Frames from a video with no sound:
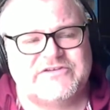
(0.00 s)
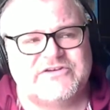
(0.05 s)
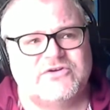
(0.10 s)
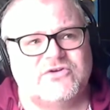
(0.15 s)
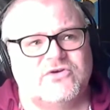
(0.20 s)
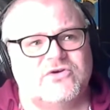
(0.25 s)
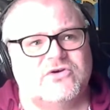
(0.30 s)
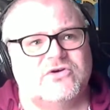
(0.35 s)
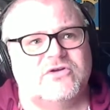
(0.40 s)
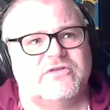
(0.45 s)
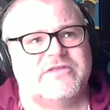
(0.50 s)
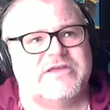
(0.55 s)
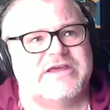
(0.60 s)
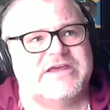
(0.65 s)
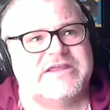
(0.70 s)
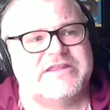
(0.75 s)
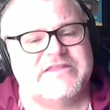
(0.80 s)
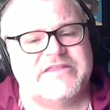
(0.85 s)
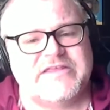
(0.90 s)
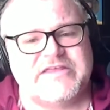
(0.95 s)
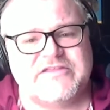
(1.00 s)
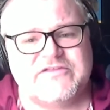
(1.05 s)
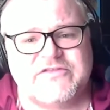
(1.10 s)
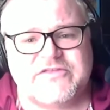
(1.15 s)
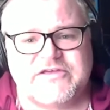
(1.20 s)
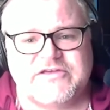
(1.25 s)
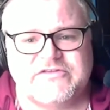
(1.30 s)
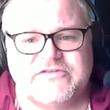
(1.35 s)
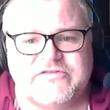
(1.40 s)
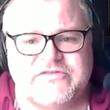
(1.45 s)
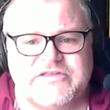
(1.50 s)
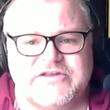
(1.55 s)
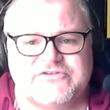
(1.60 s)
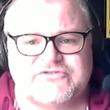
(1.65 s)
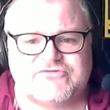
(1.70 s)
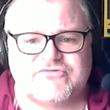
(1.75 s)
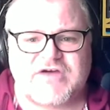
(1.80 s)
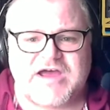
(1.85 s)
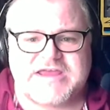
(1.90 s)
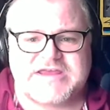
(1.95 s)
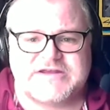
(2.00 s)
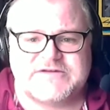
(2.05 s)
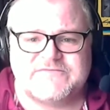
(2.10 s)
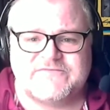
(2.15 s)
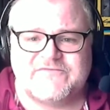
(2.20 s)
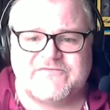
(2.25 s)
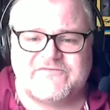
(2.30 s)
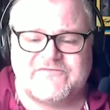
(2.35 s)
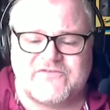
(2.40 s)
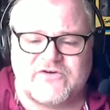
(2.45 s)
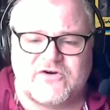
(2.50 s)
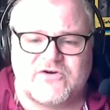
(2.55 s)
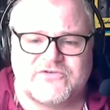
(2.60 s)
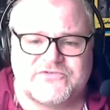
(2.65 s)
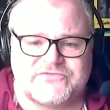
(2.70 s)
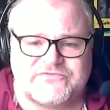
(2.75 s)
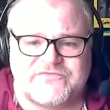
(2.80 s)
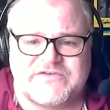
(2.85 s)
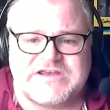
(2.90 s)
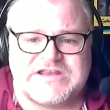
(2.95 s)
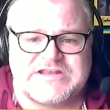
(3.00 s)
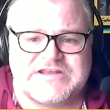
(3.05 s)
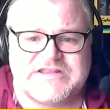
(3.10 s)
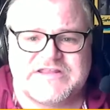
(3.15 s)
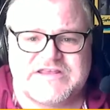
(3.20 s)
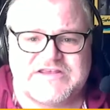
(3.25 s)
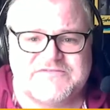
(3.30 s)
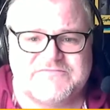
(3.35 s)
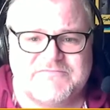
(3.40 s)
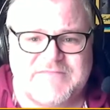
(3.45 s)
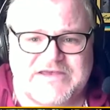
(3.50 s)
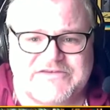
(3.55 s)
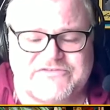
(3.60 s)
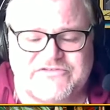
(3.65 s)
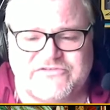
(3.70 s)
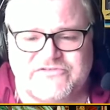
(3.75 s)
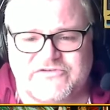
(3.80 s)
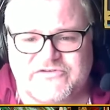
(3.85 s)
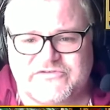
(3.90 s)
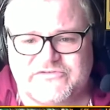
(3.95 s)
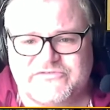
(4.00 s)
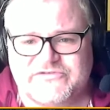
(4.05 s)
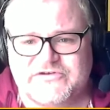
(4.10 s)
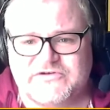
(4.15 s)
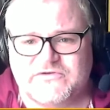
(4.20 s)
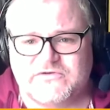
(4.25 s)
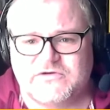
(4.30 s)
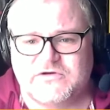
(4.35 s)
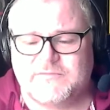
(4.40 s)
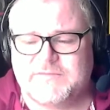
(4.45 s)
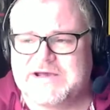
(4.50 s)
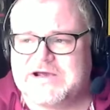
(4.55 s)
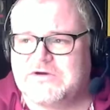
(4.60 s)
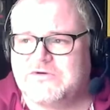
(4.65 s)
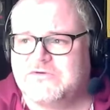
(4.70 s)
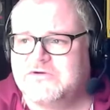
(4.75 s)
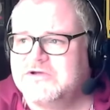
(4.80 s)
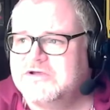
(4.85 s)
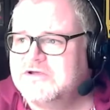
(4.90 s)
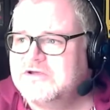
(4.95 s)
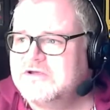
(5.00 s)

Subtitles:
You know, they try and force-feed you these messages, you know, about